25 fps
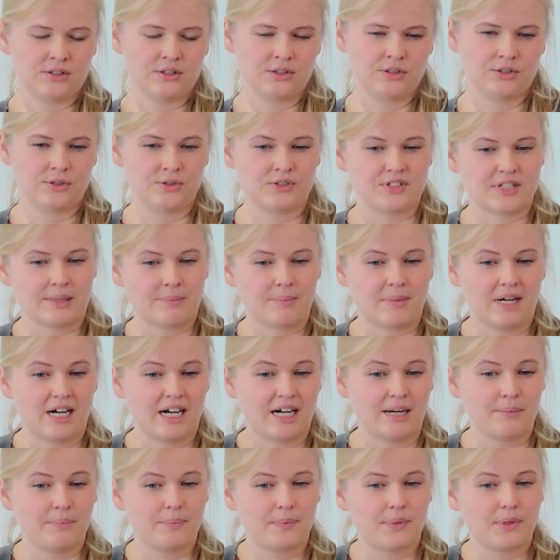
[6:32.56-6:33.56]
To sum
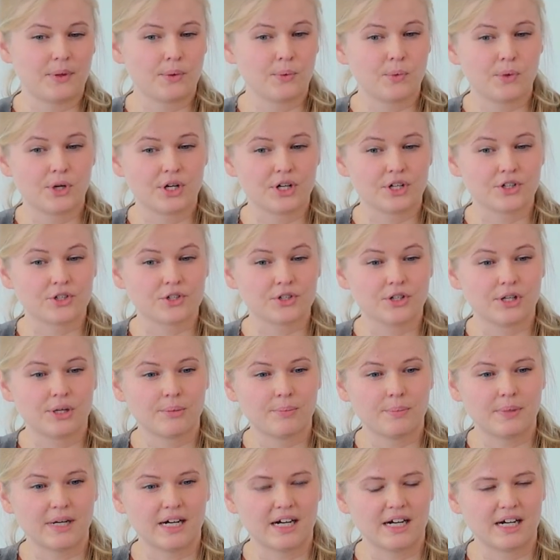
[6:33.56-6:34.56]
up the
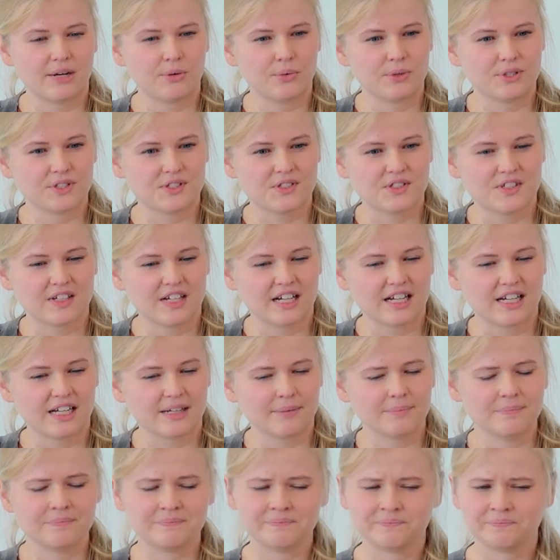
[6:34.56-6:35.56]
workshop, I would
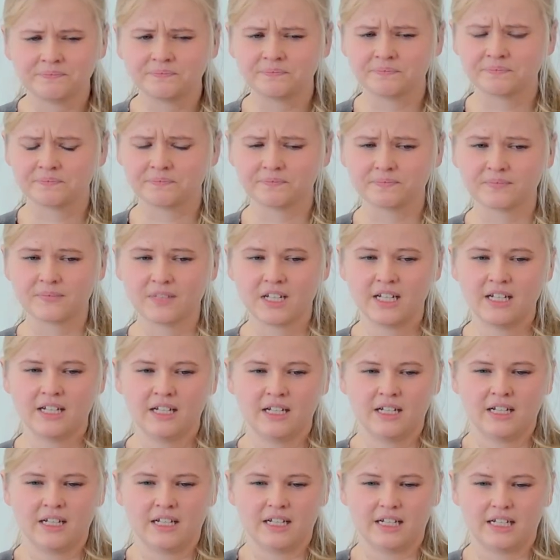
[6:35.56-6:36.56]
say
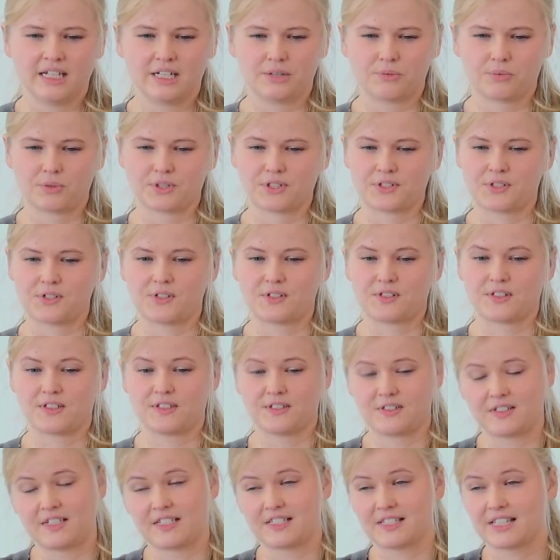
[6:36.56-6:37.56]
it was
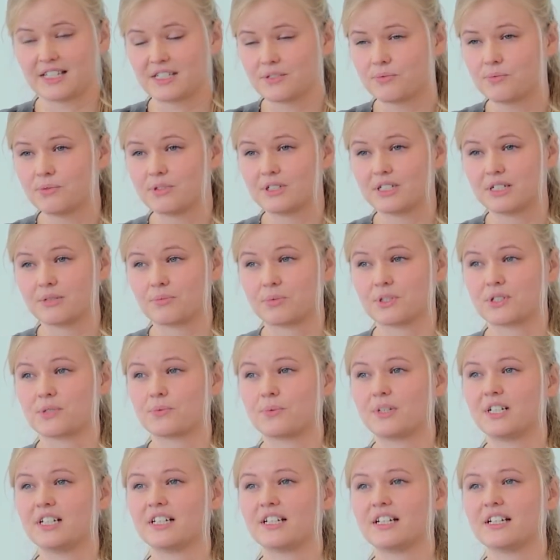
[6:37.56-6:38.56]
successful. It was
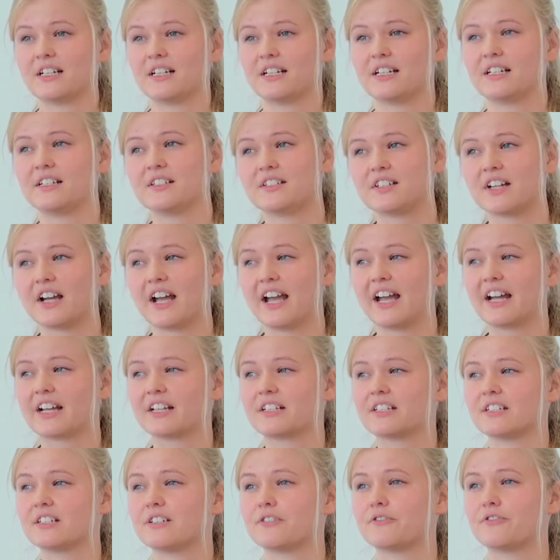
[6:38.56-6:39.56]
really
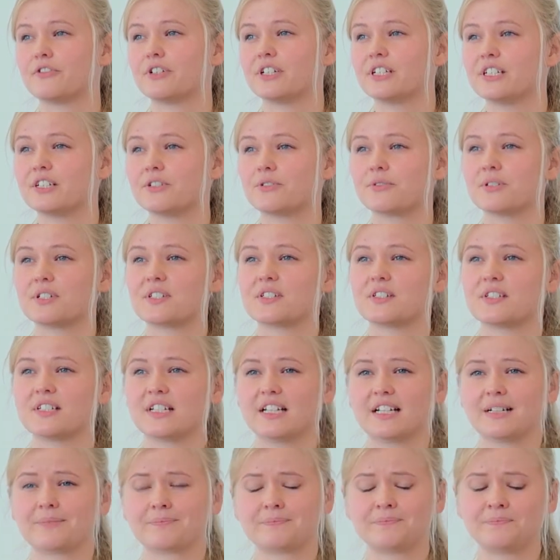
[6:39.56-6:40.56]
interactive,
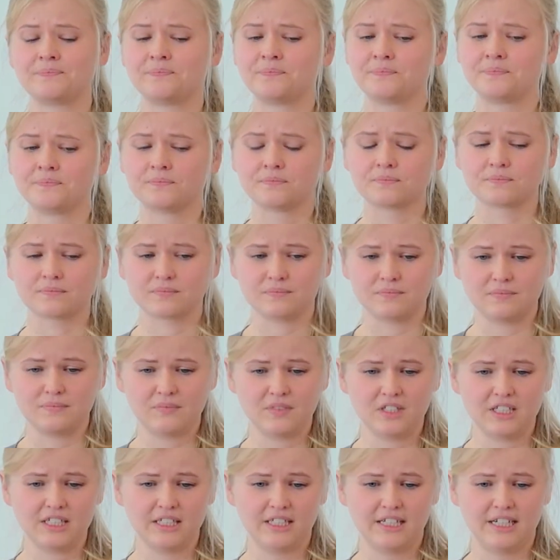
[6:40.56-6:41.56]
interesting,
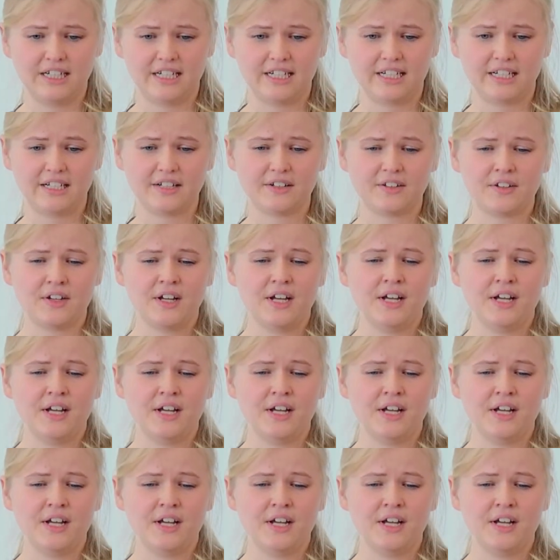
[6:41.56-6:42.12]
and